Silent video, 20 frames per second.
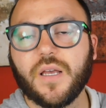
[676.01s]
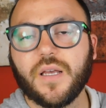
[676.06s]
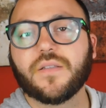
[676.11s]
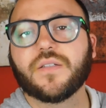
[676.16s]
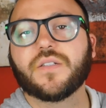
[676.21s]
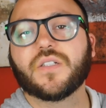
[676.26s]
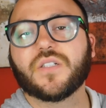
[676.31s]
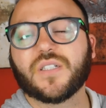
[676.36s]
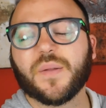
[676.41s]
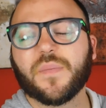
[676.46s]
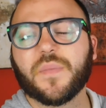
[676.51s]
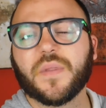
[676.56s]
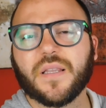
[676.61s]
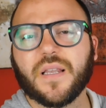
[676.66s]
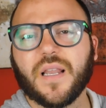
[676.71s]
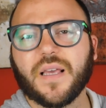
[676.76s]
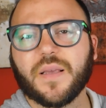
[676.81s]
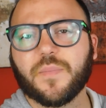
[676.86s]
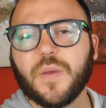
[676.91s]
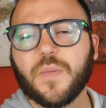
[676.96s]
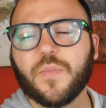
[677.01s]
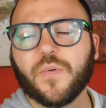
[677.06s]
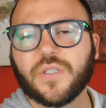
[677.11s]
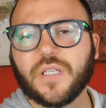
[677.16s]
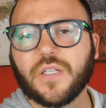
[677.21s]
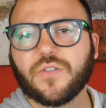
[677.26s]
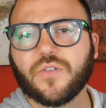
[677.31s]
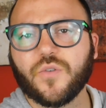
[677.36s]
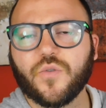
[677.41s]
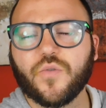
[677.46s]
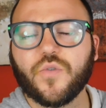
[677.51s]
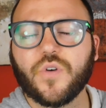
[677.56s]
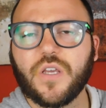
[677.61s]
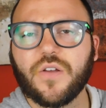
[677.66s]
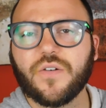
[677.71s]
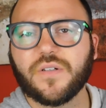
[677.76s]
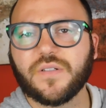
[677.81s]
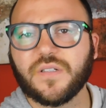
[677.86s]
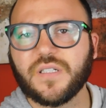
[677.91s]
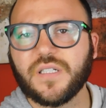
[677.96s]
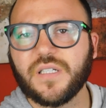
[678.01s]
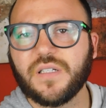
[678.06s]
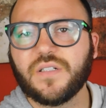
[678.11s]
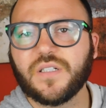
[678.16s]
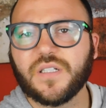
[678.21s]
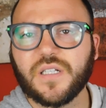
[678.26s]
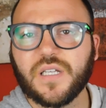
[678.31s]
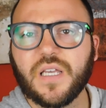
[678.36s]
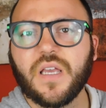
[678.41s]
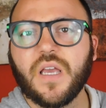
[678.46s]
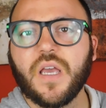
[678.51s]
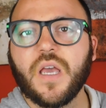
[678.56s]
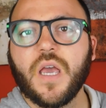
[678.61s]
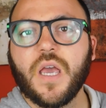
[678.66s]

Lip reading: this is something like people tend to do here in Sicily,